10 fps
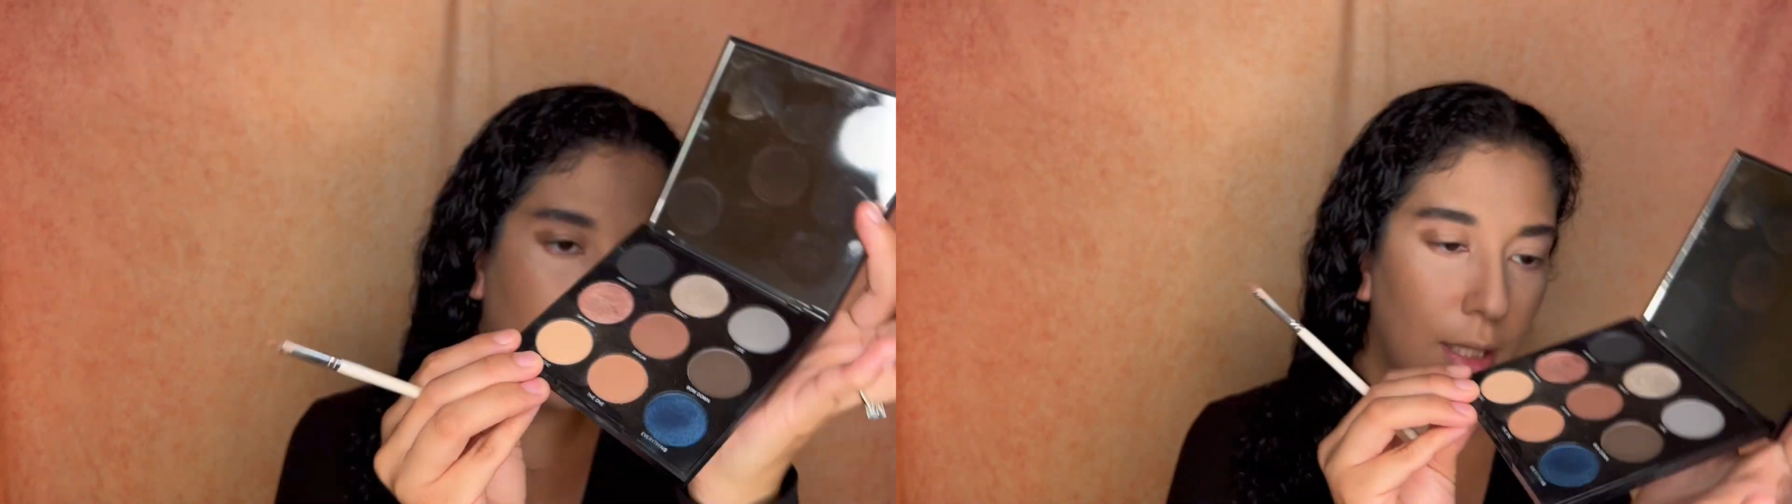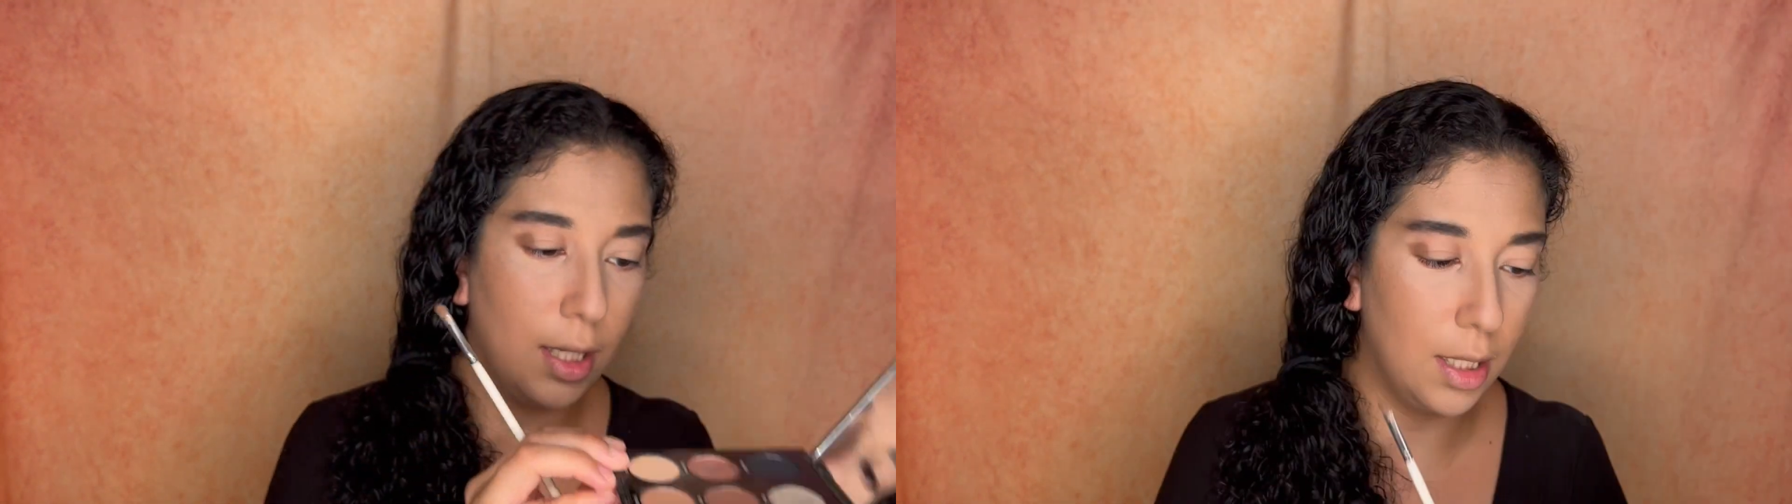
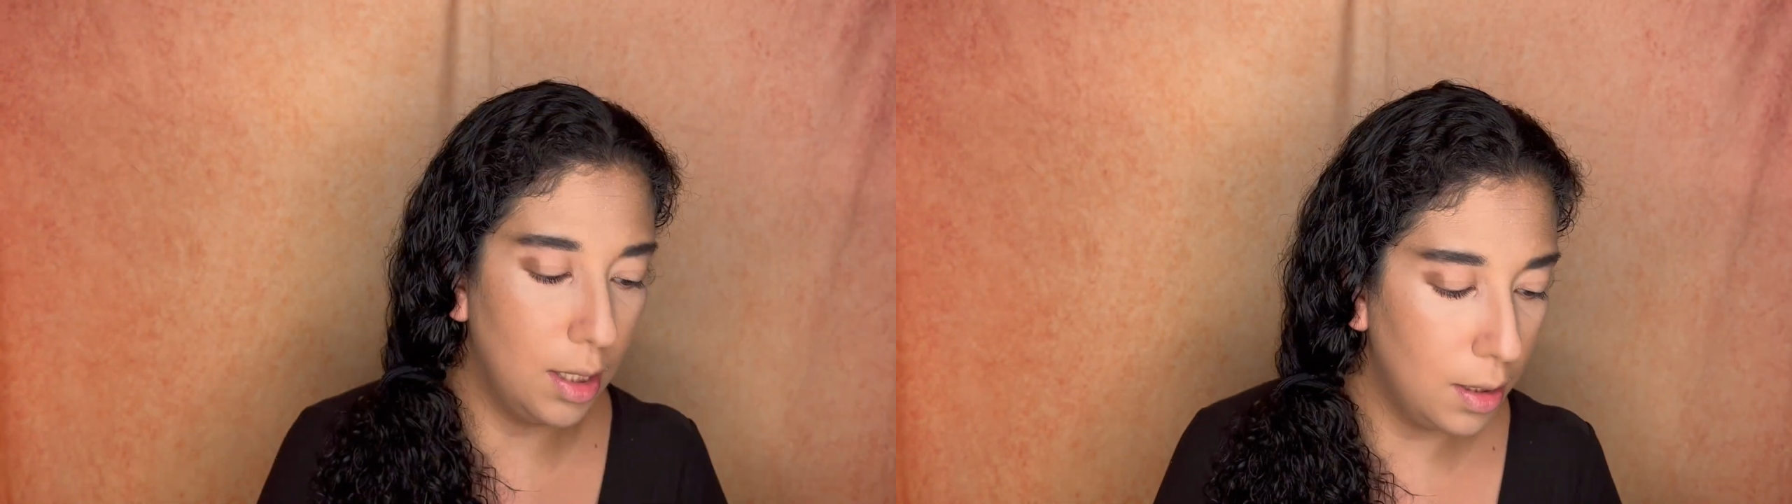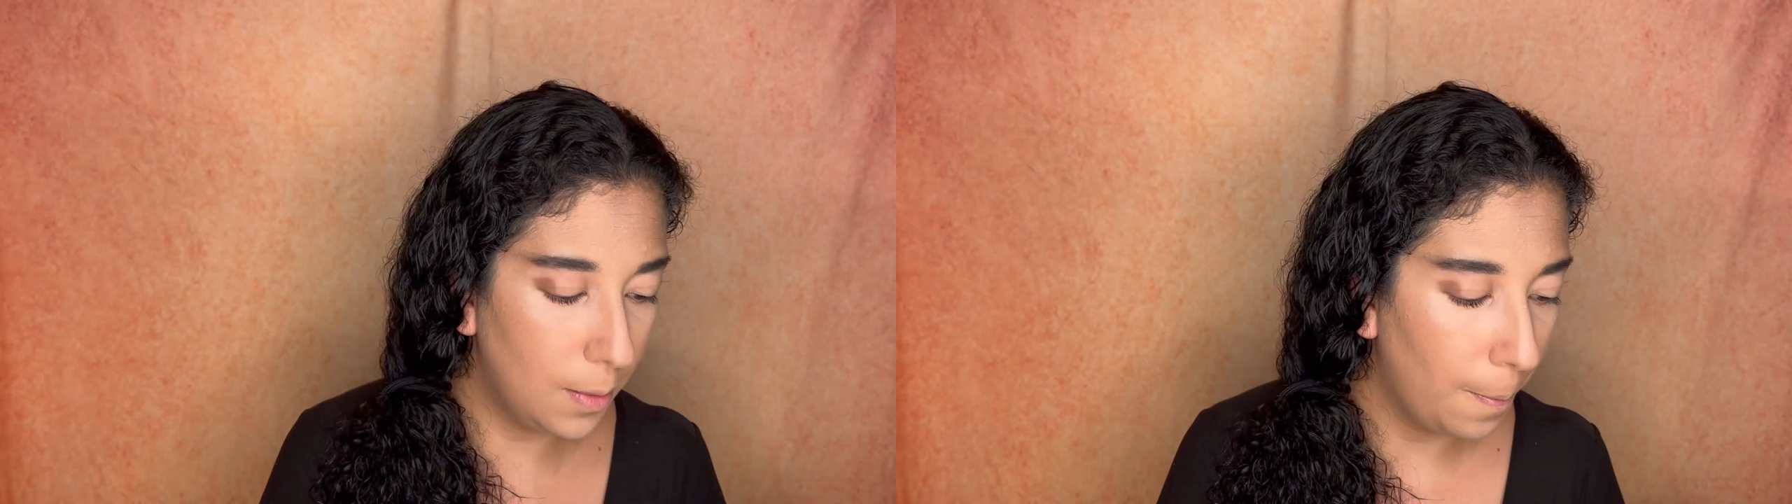this
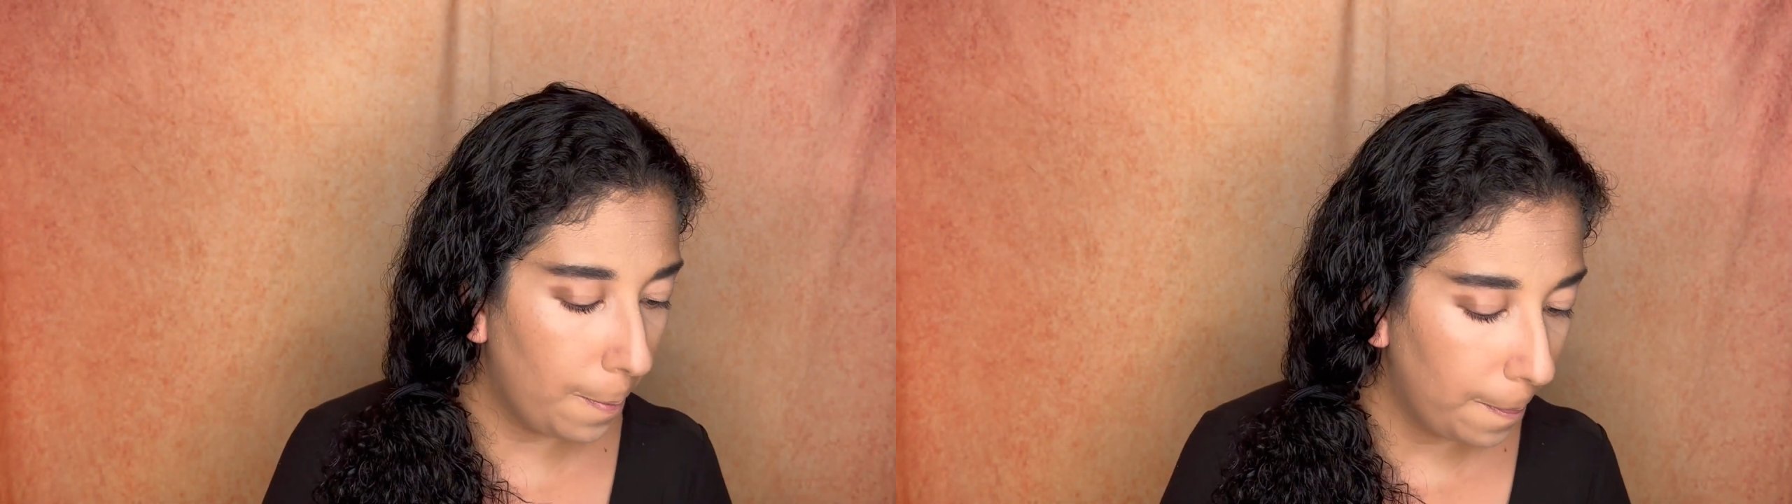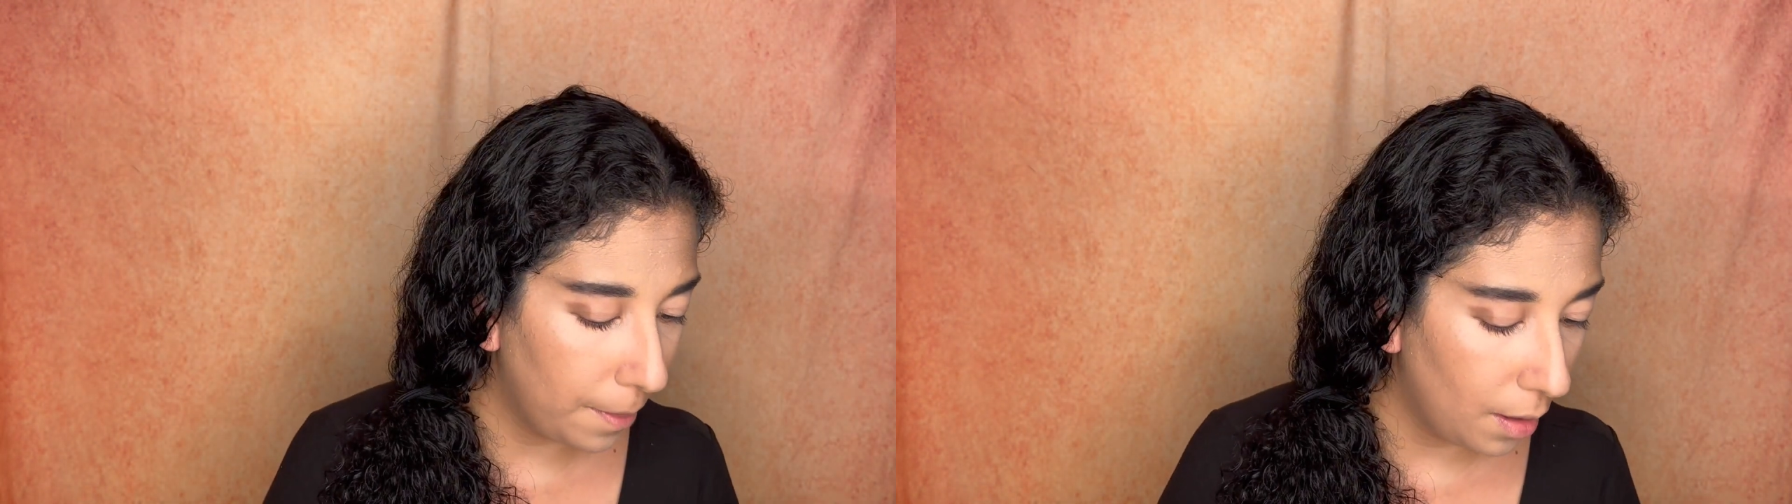is.
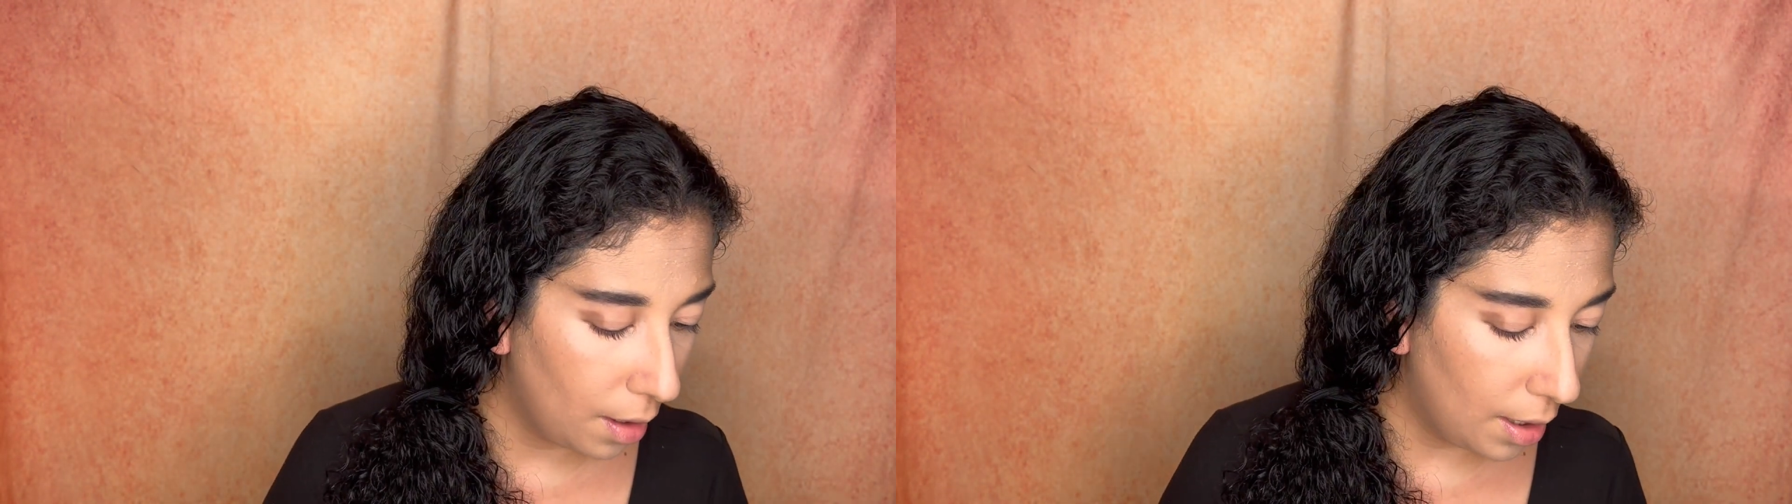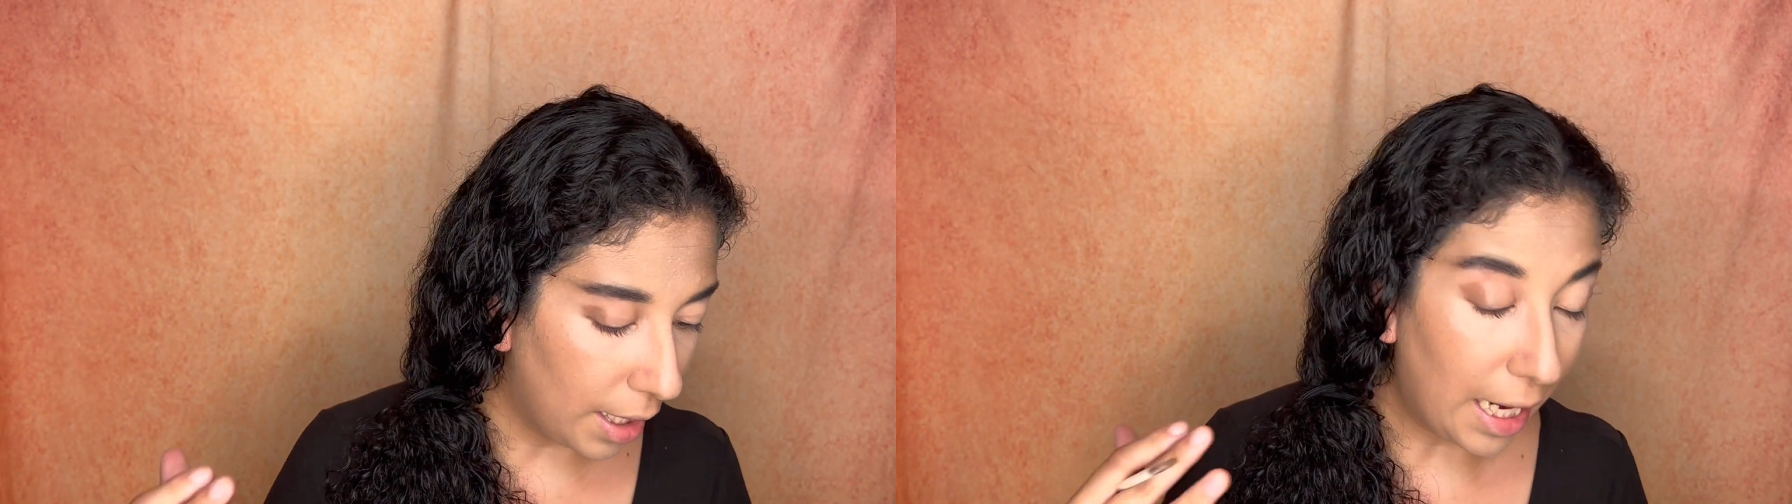Like,